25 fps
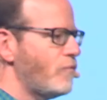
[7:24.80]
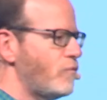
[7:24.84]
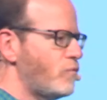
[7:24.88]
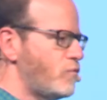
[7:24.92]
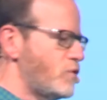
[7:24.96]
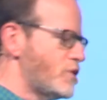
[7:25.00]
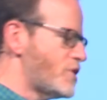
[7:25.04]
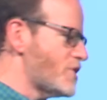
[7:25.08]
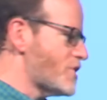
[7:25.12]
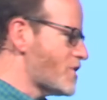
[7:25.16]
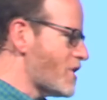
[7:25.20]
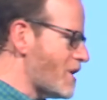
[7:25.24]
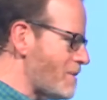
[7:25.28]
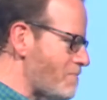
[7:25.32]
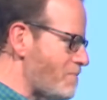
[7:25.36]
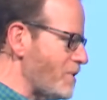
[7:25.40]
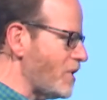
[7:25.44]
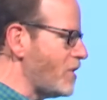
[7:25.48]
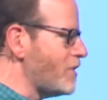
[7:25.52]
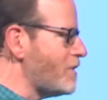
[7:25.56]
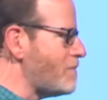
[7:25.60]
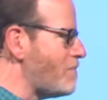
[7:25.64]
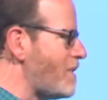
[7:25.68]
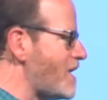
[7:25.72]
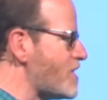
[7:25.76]
We're just going to
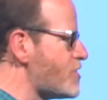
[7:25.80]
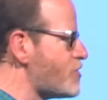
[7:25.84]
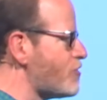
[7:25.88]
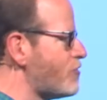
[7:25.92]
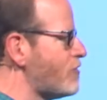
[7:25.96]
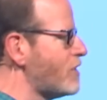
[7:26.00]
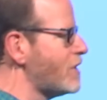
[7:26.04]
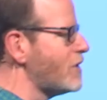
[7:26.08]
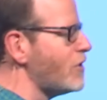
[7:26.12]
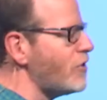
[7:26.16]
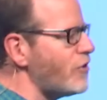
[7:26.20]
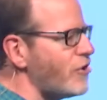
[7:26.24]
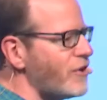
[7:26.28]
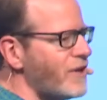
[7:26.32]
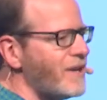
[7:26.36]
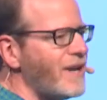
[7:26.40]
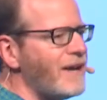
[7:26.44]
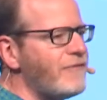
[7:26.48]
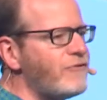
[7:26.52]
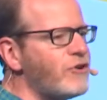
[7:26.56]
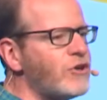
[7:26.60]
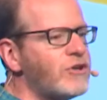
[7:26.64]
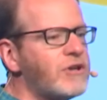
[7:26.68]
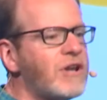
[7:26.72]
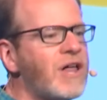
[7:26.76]
build and measure and learn. And
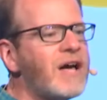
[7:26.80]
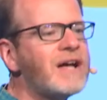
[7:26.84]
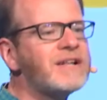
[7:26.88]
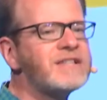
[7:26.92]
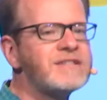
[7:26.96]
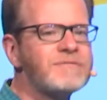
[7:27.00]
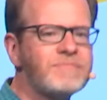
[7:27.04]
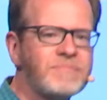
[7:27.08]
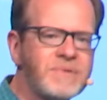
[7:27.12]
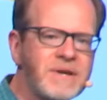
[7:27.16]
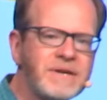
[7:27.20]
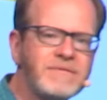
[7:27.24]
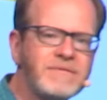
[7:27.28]
I've heard lots of